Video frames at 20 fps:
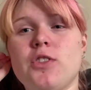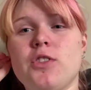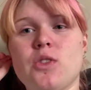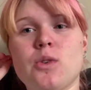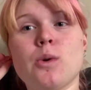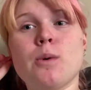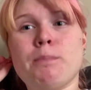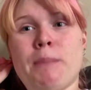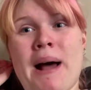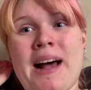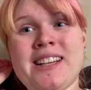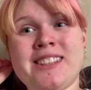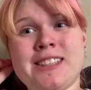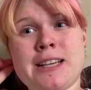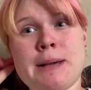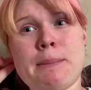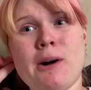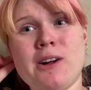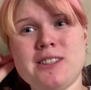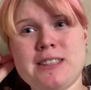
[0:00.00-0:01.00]
threw
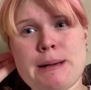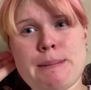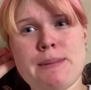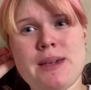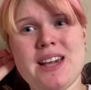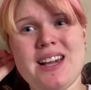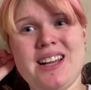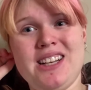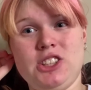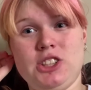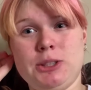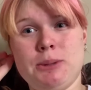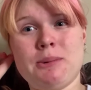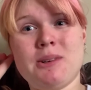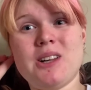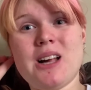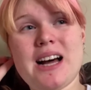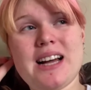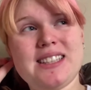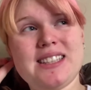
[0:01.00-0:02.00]
basketballs at me in gym
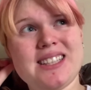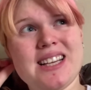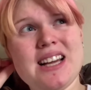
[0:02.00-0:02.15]
class,